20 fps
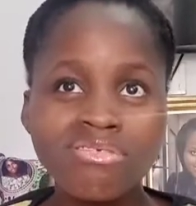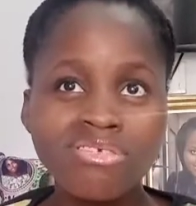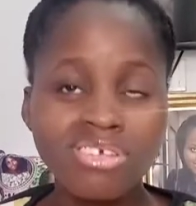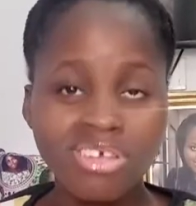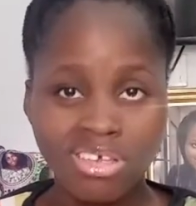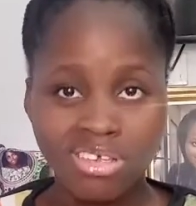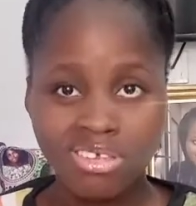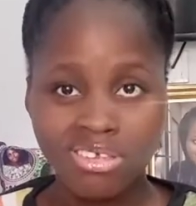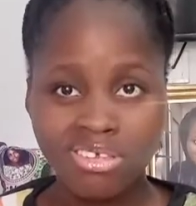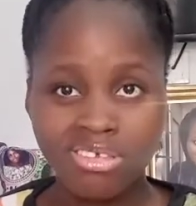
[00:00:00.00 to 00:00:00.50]

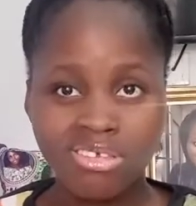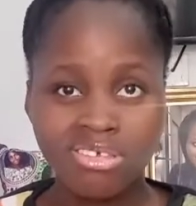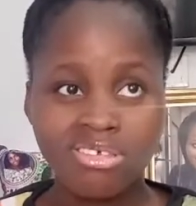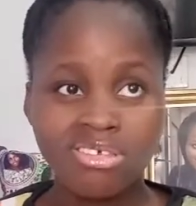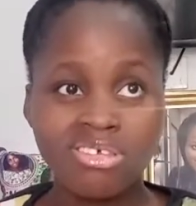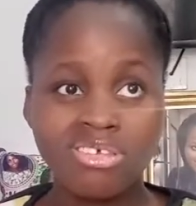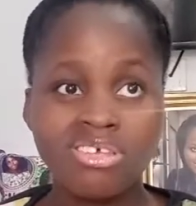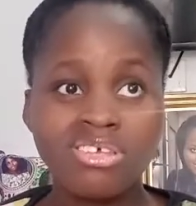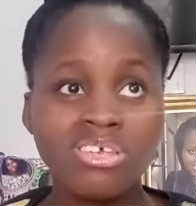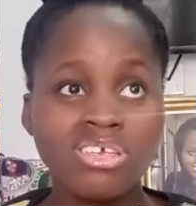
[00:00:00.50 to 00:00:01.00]
Yes,
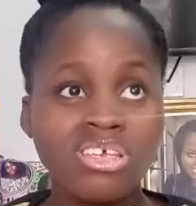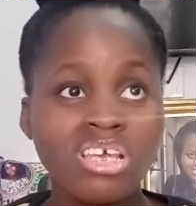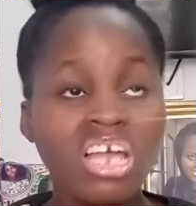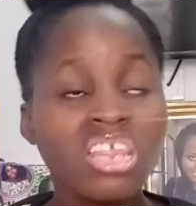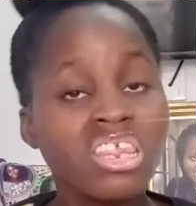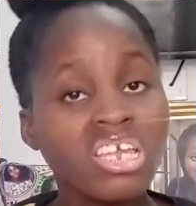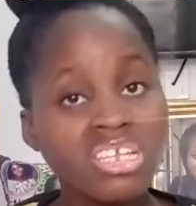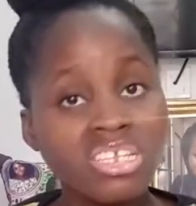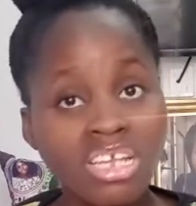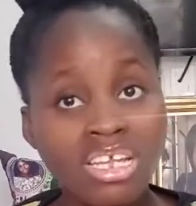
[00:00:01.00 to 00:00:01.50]
I
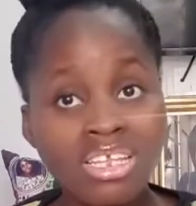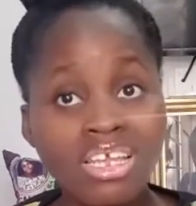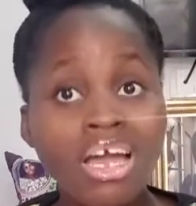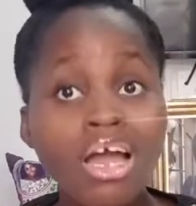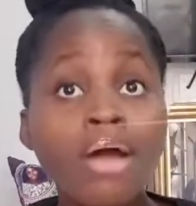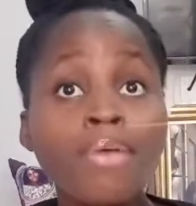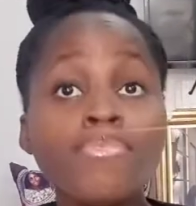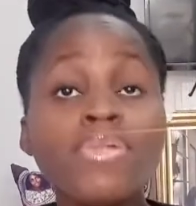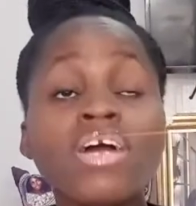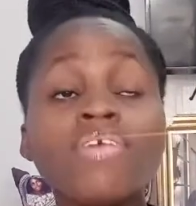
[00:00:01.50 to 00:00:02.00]
think then.
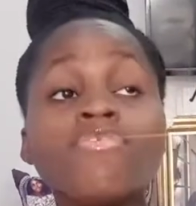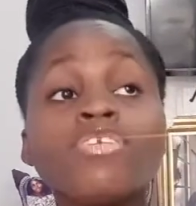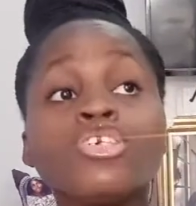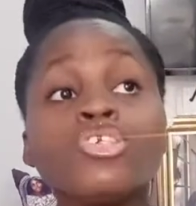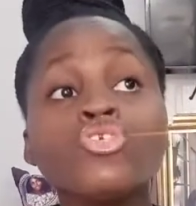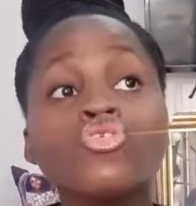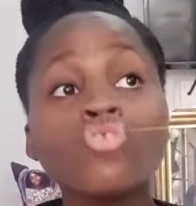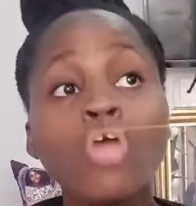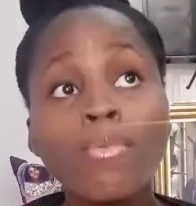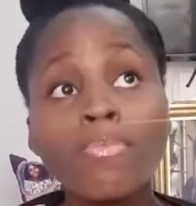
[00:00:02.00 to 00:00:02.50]
But if it's
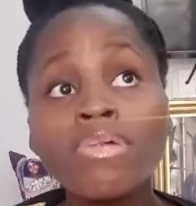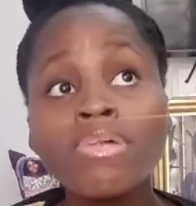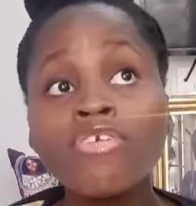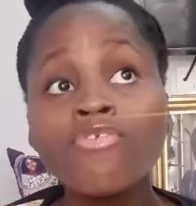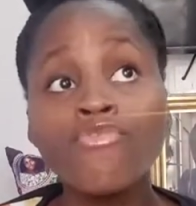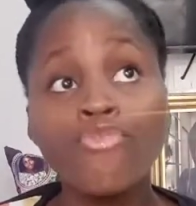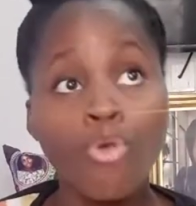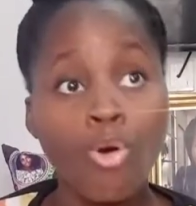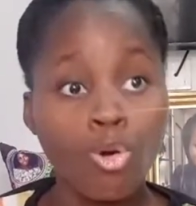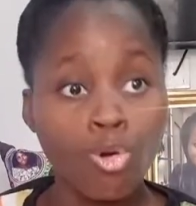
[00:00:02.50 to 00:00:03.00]
shopping
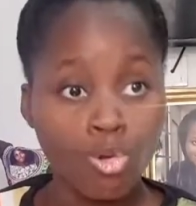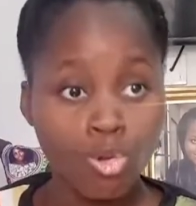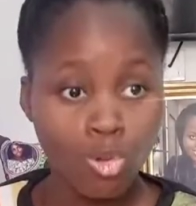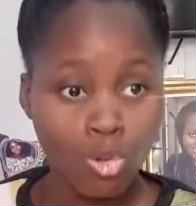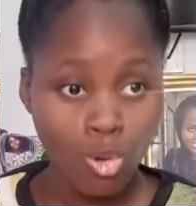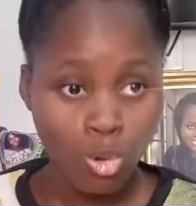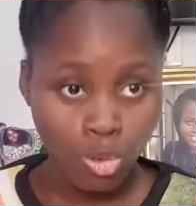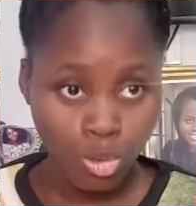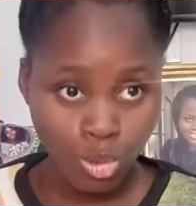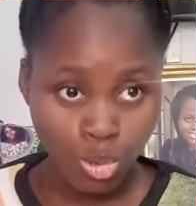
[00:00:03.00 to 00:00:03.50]
for
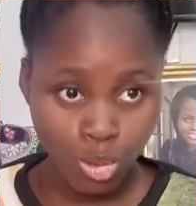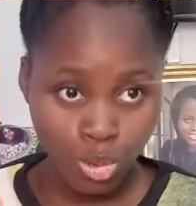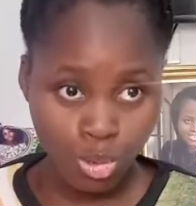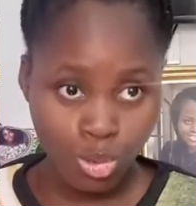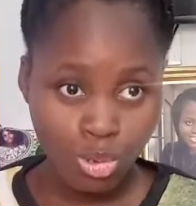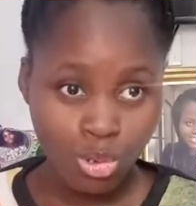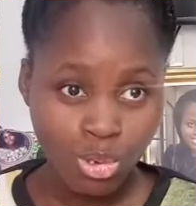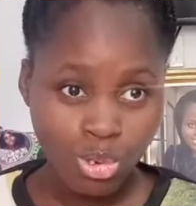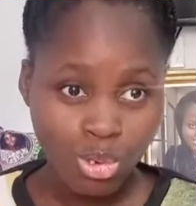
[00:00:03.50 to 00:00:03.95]
clothes,